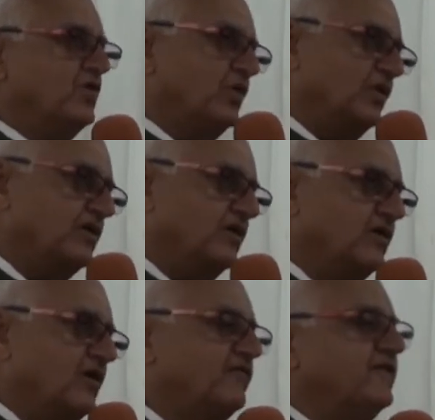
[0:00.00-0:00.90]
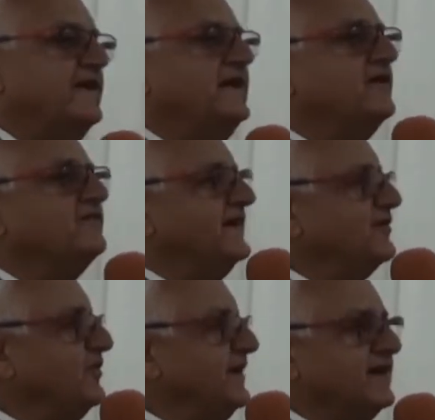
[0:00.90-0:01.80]
told often enough
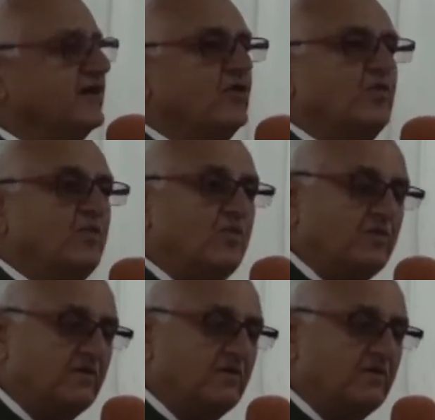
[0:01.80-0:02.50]
that we are a